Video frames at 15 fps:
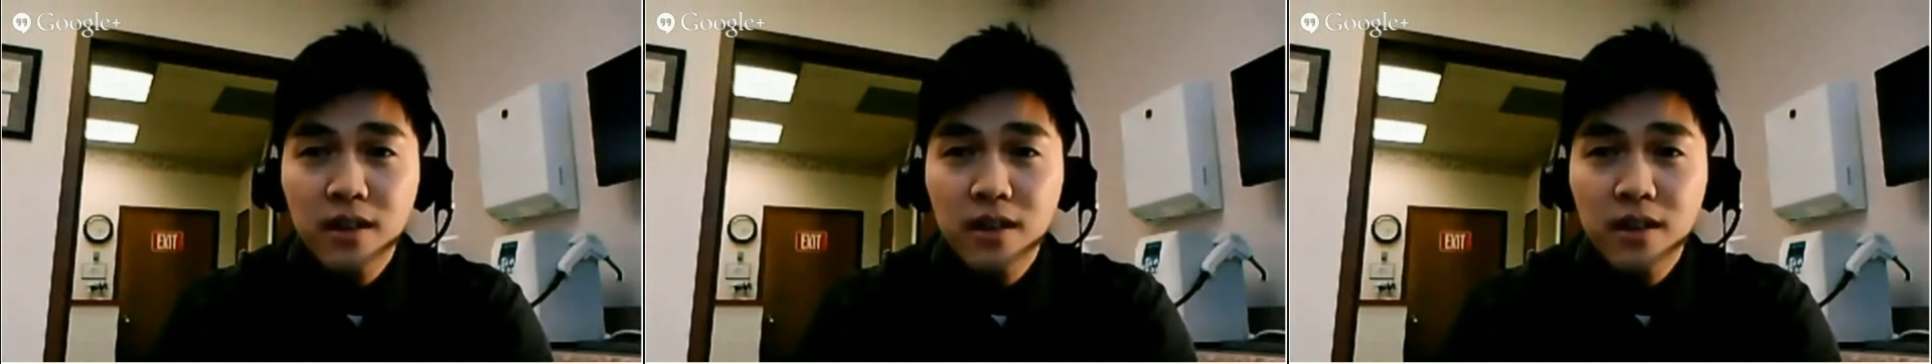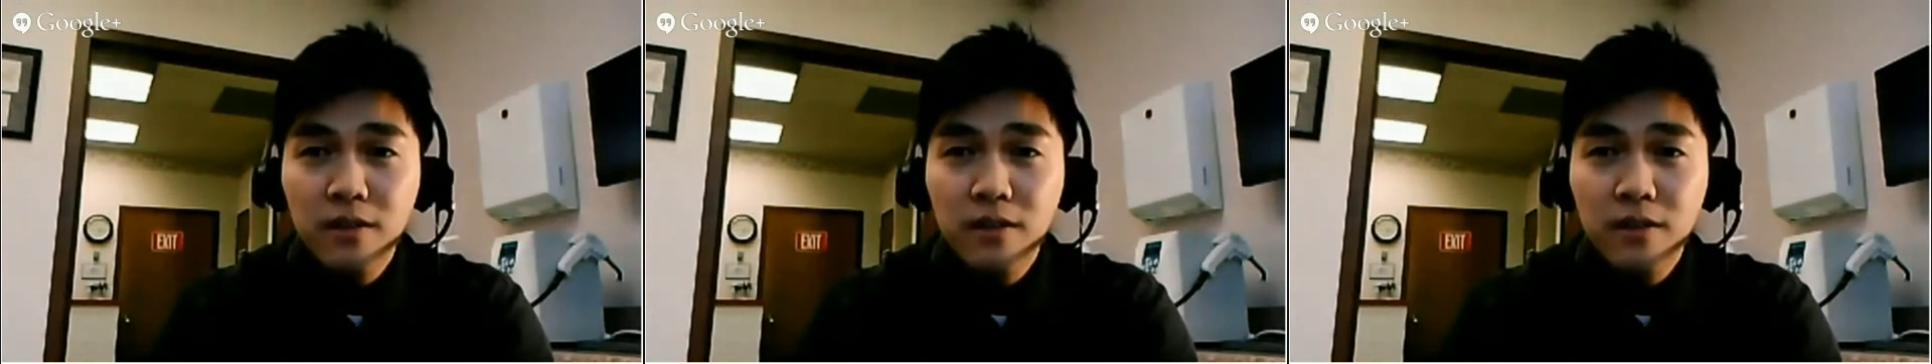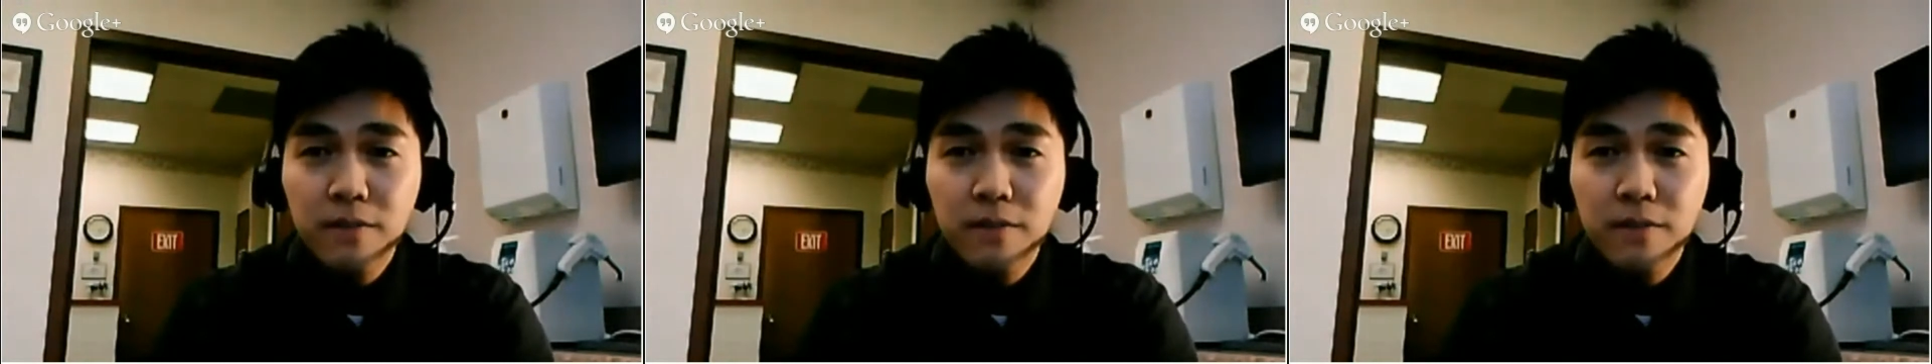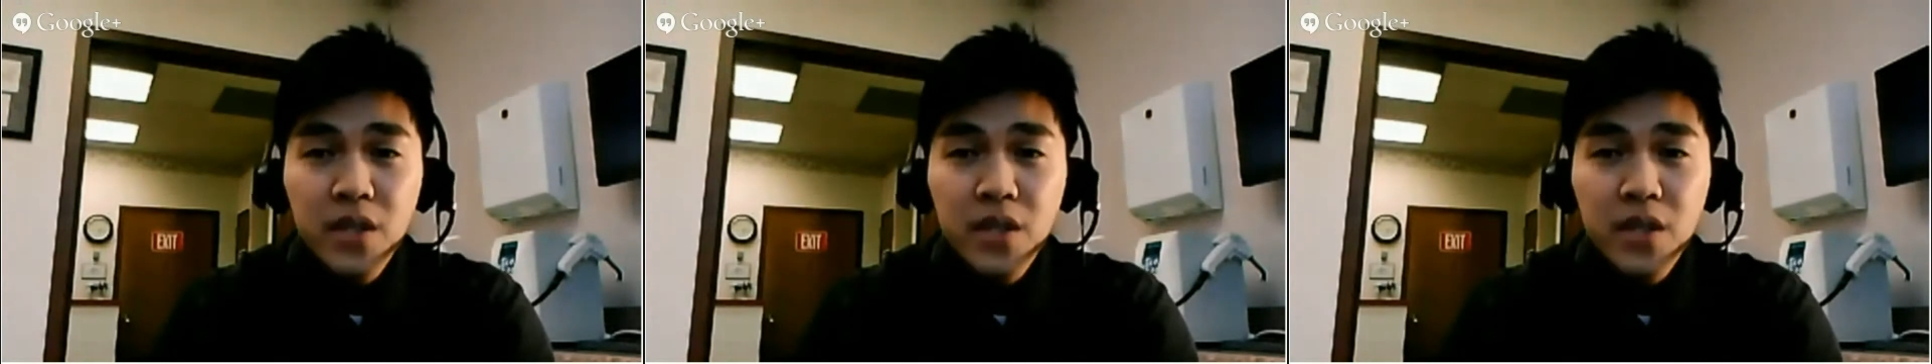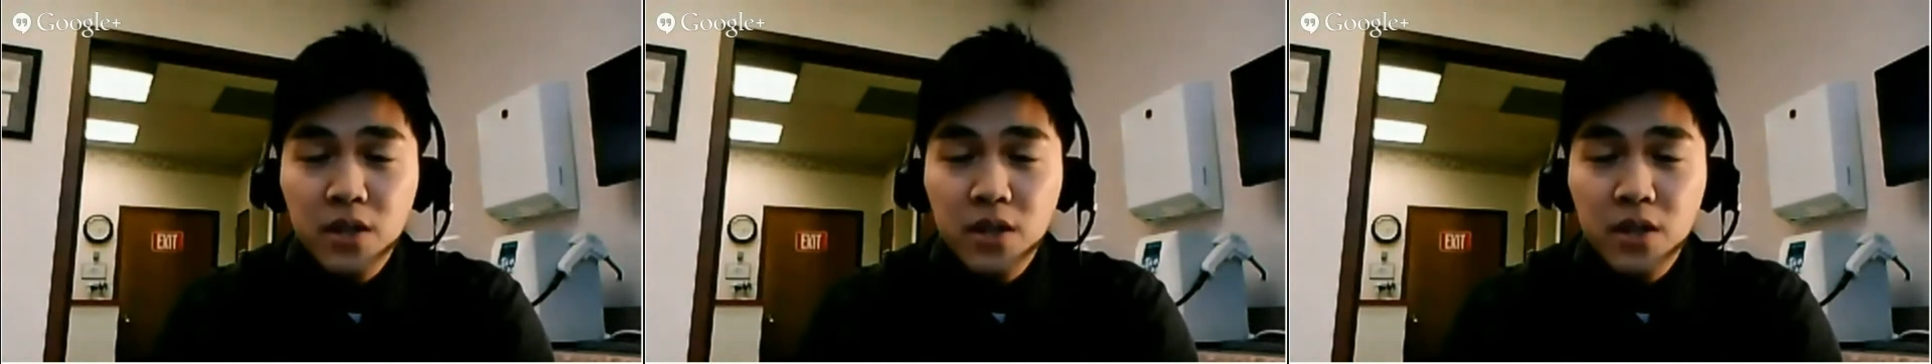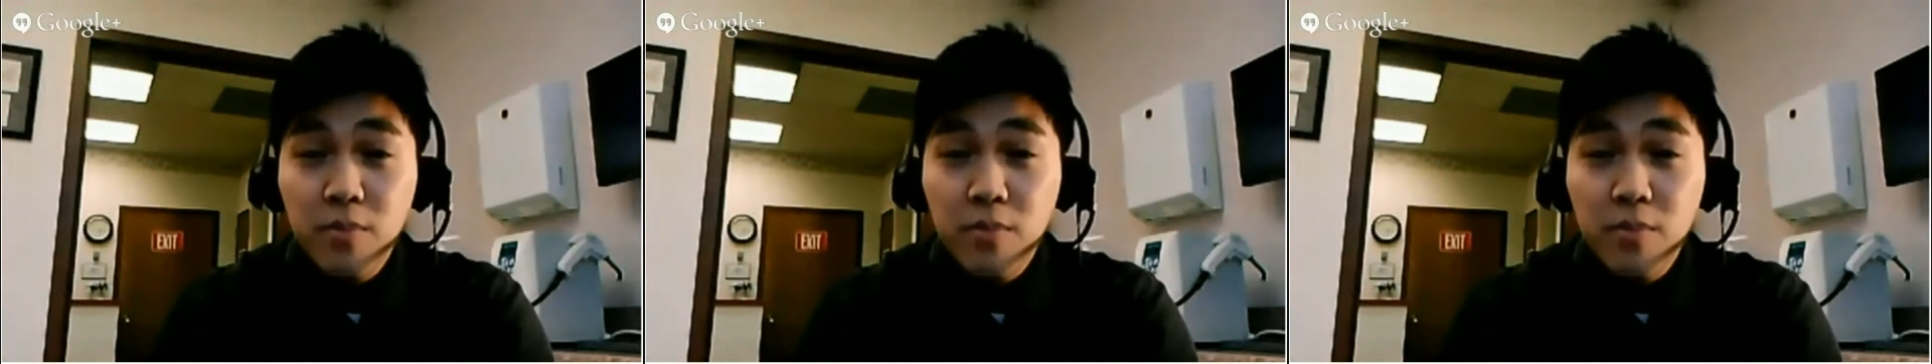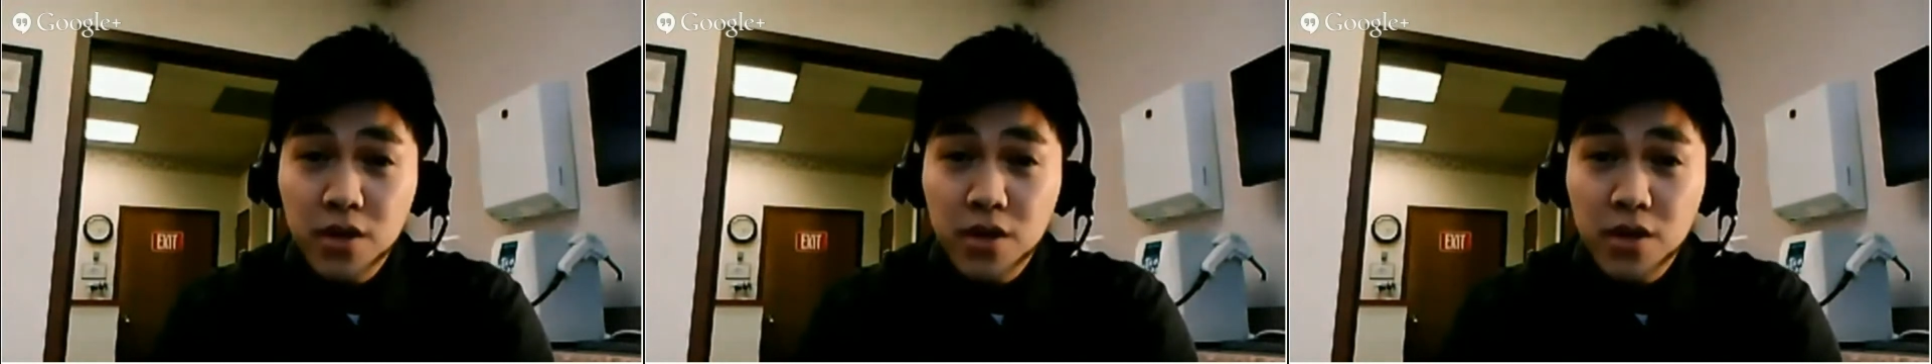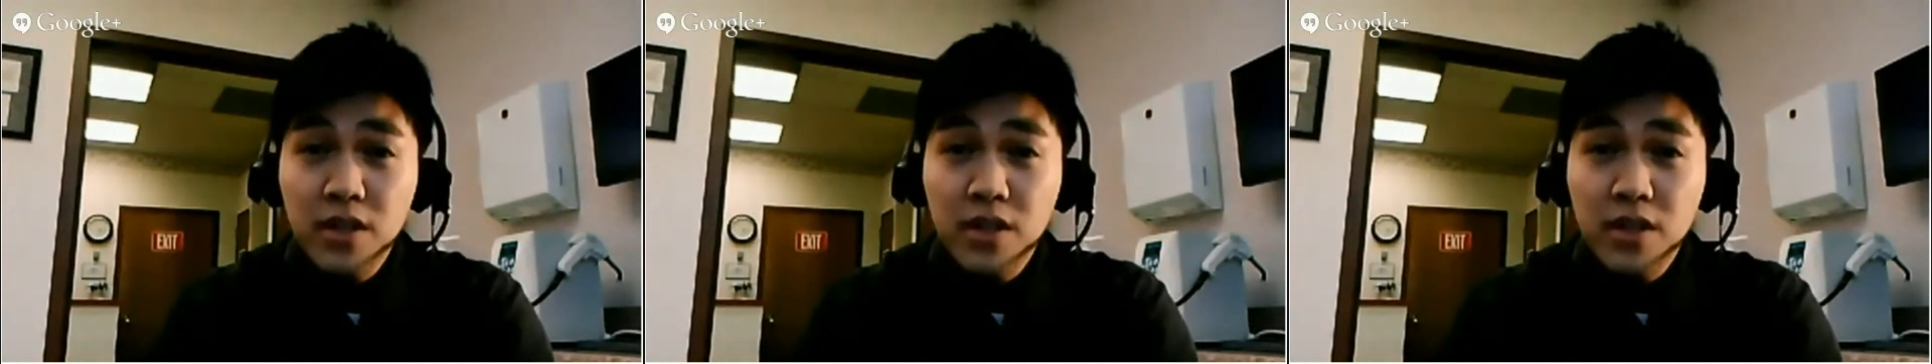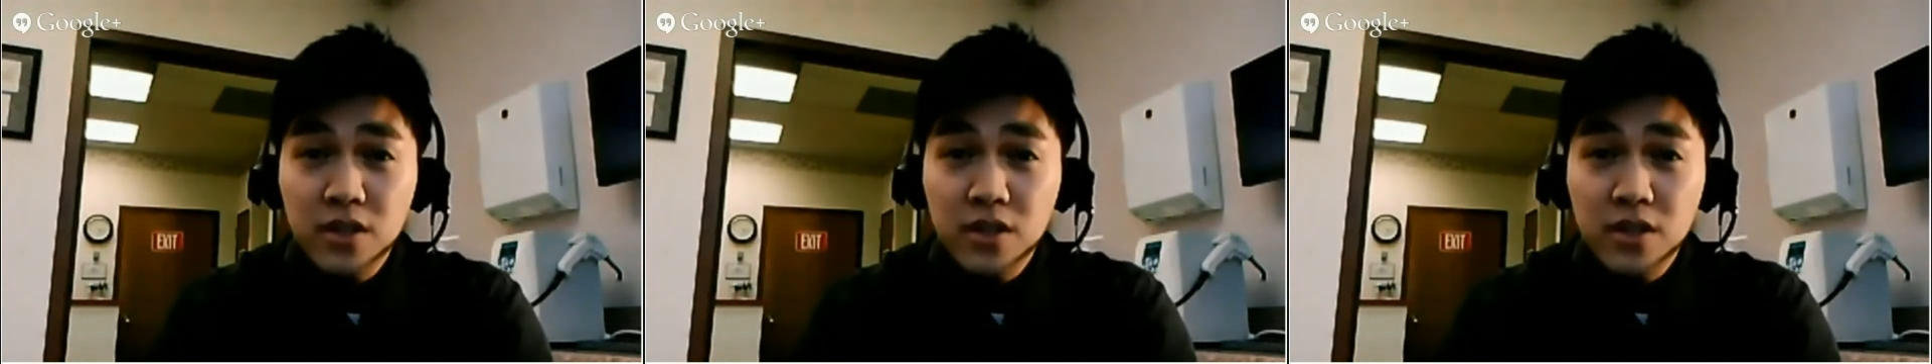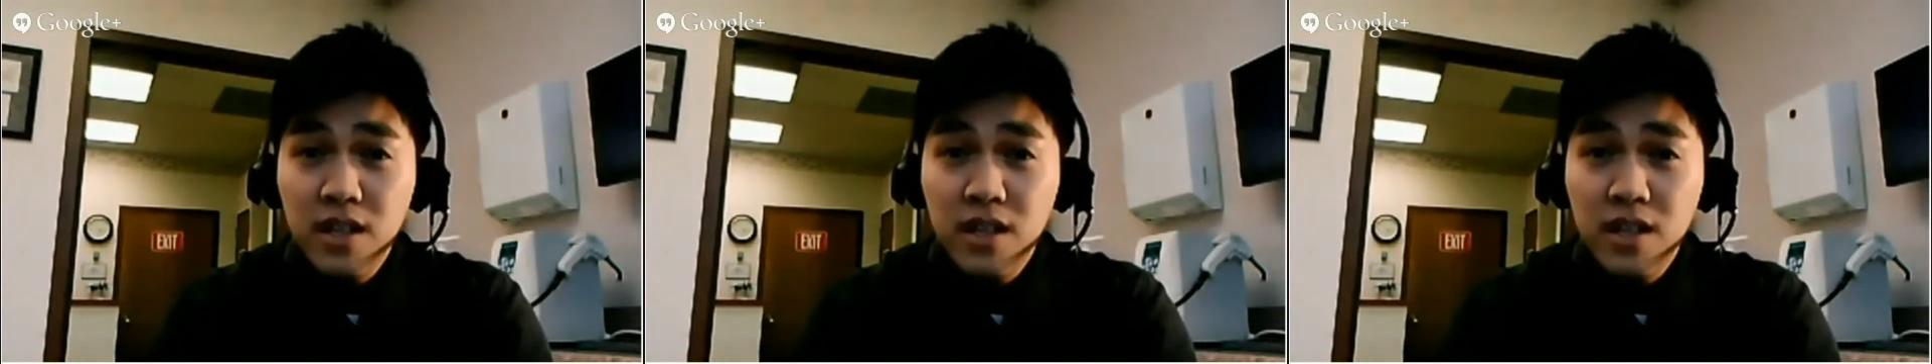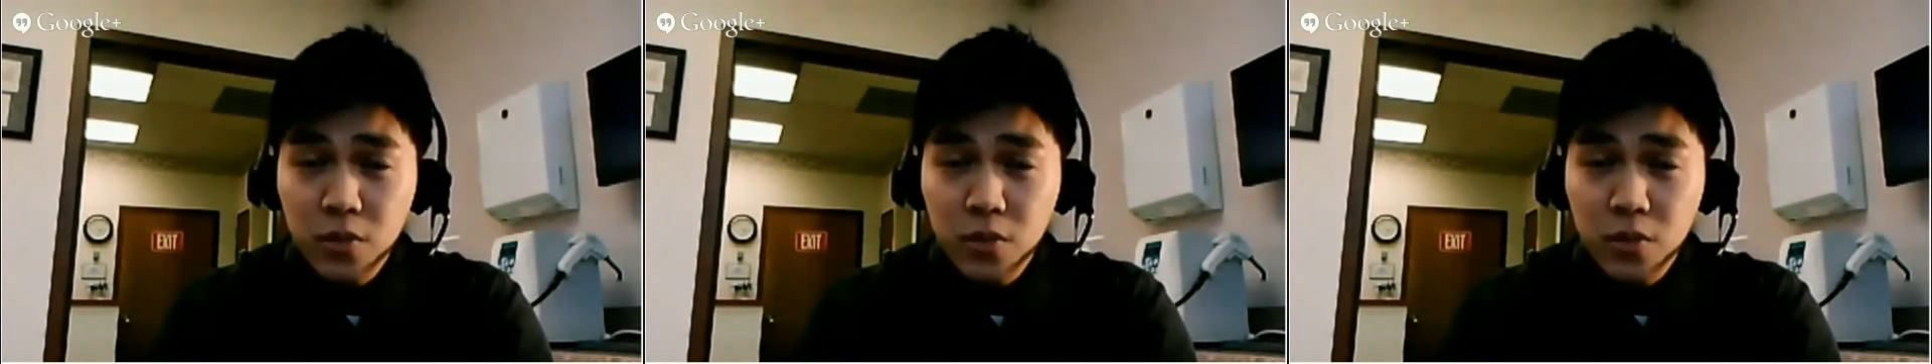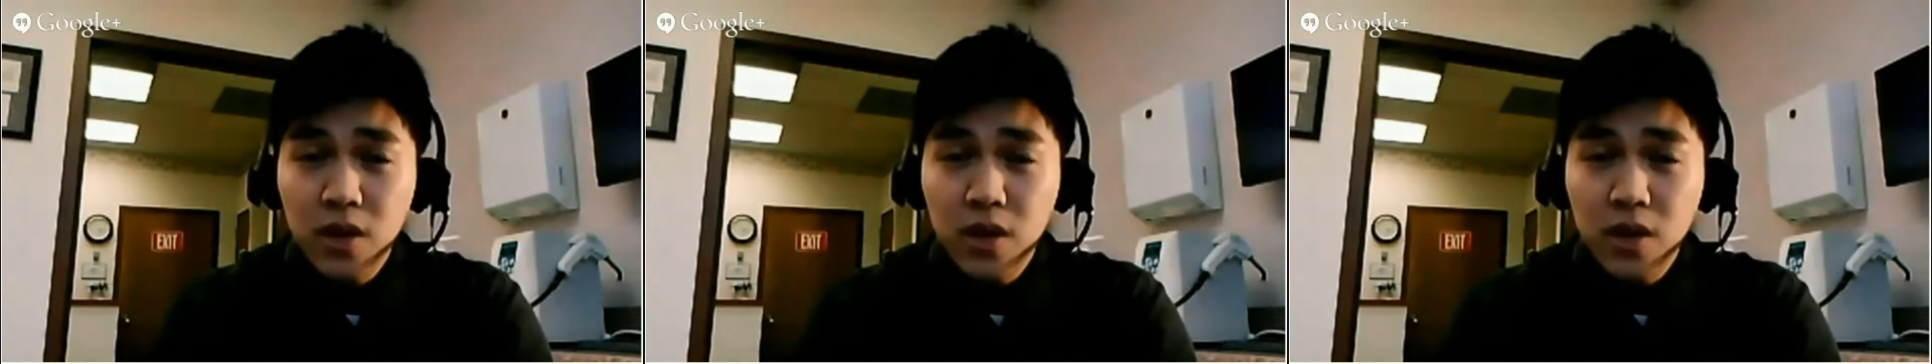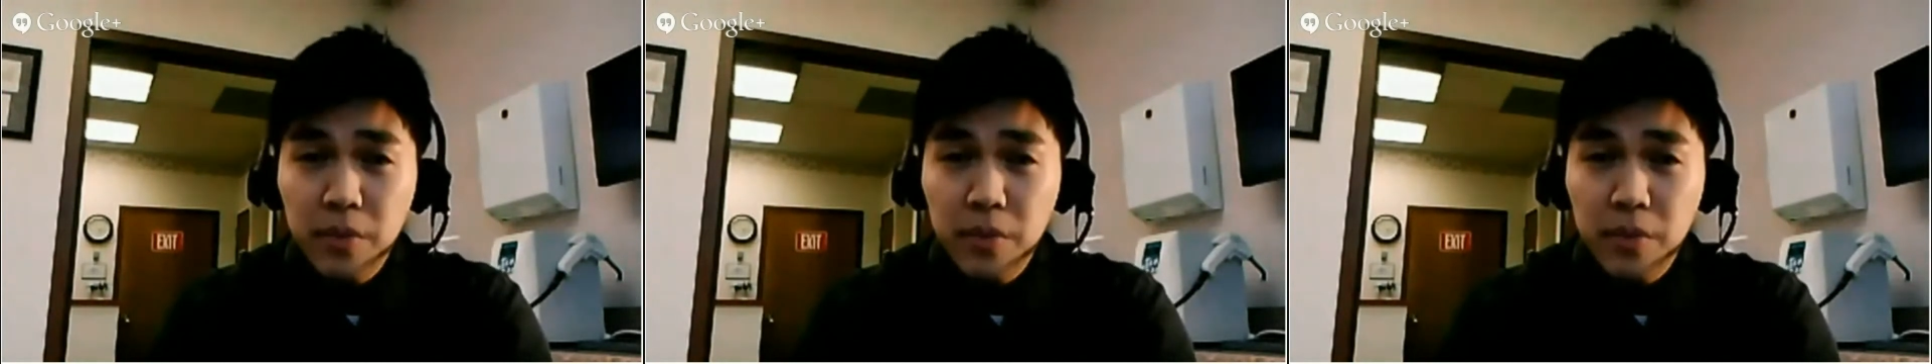you can brush on your tongue as well,